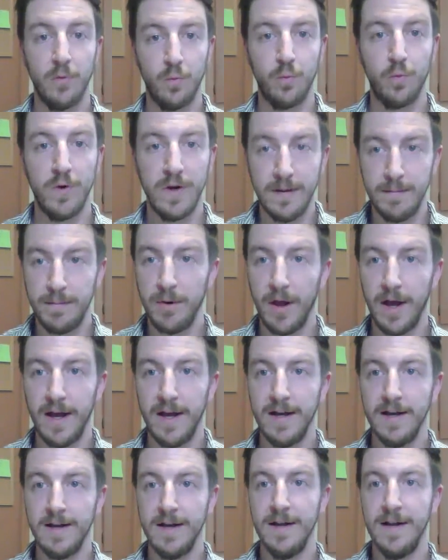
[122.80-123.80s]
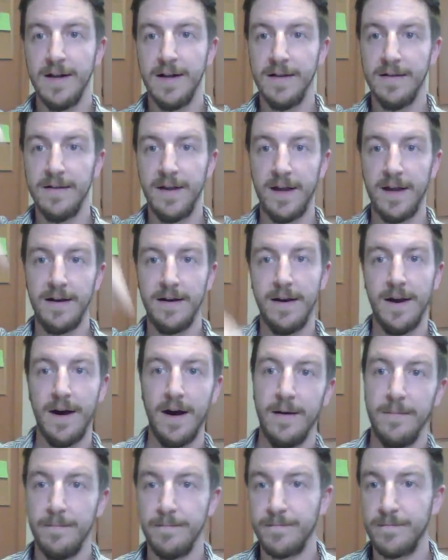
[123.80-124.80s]
a replay, then
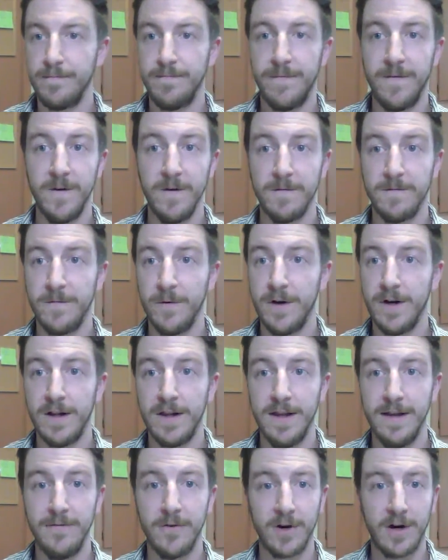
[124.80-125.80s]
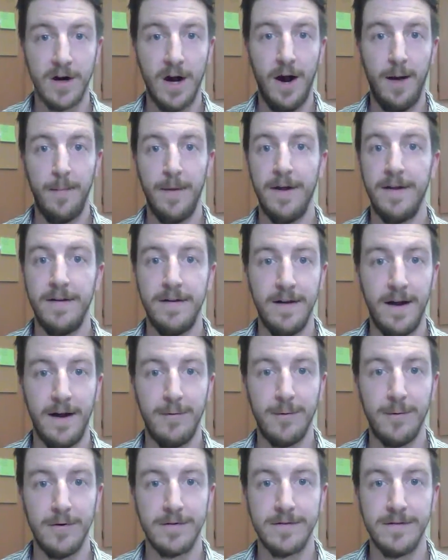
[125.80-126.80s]
feel free to leave a comment, and I
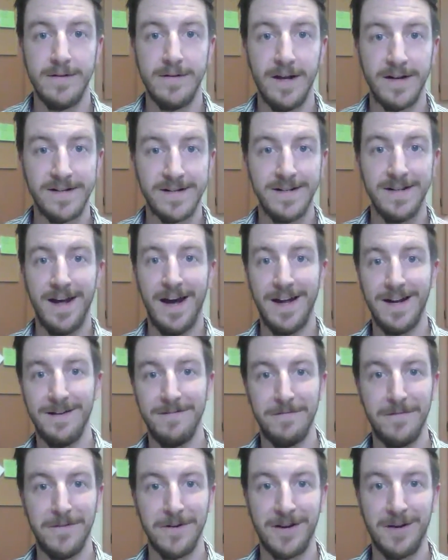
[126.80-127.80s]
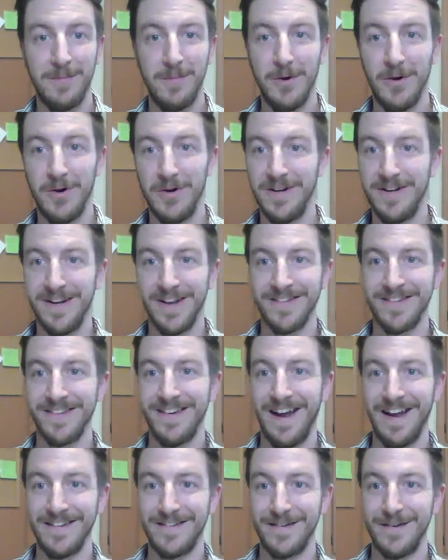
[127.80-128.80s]
will get to that if the community
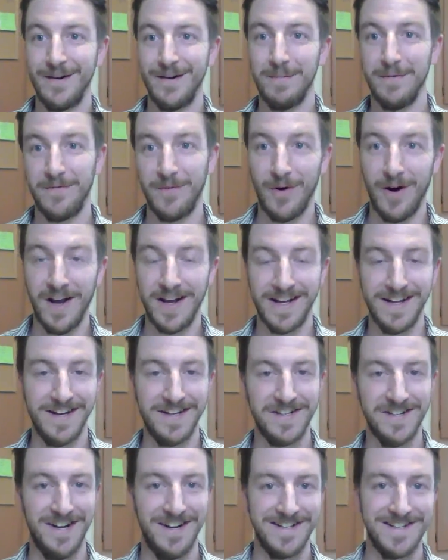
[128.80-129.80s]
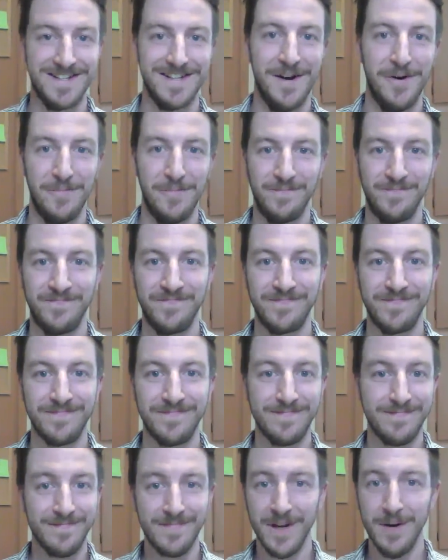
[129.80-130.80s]
doesn't answer it before I get a chance. So
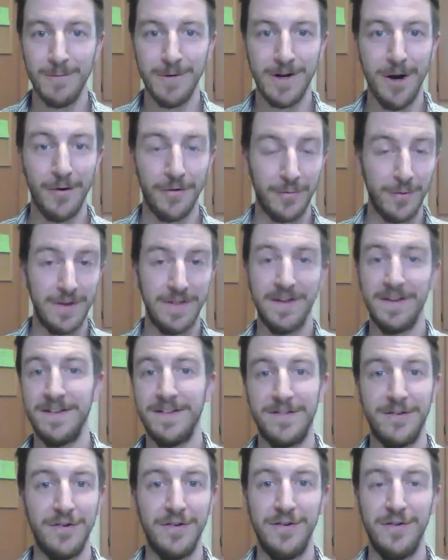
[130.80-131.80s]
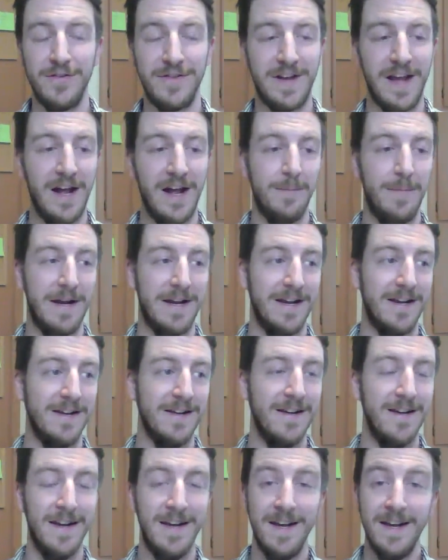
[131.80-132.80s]
here we go. 3 things you shouldn't use in candle making.